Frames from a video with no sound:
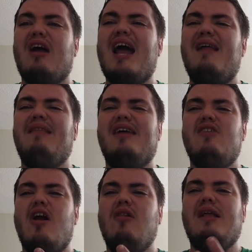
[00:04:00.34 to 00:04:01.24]
kind of like
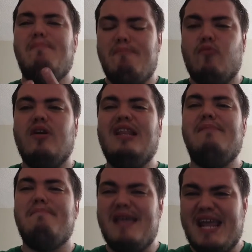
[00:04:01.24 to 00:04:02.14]
not only really
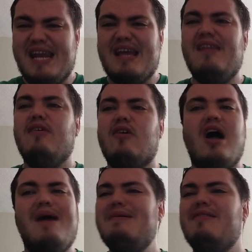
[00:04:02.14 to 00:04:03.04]
mean. They're
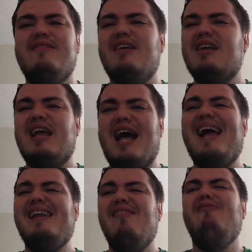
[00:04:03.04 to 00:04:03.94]
comments that
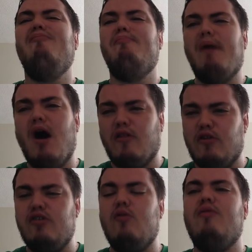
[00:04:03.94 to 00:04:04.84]
kind of bother
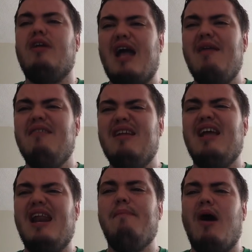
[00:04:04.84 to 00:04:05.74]
you. They kind of
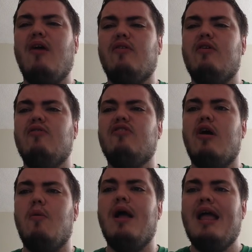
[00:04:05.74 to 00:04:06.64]
kind of bother you.
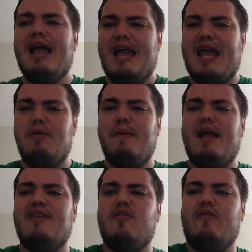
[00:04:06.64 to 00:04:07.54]
So uh, anyway, big
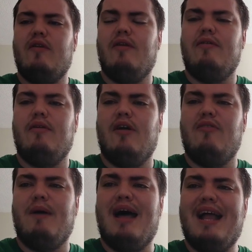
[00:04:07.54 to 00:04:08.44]
ass girlfriend, you know, that's
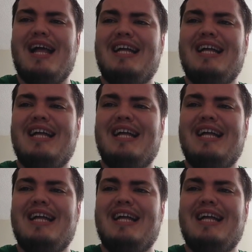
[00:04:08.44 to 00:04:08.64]
bye.